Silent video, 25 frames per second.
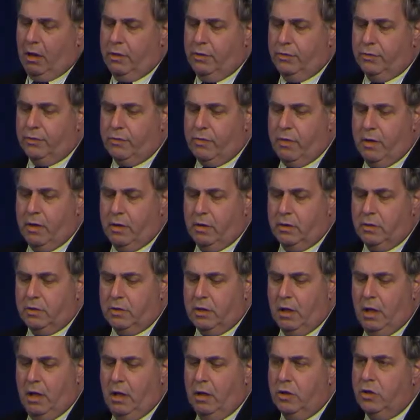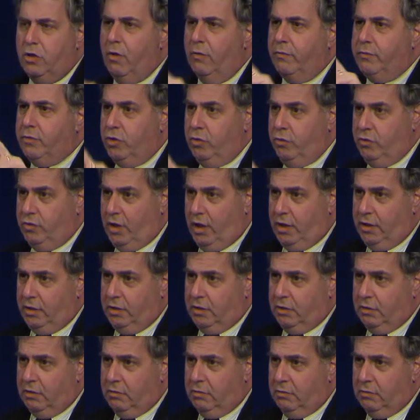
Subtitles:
other things. You have 2 sites?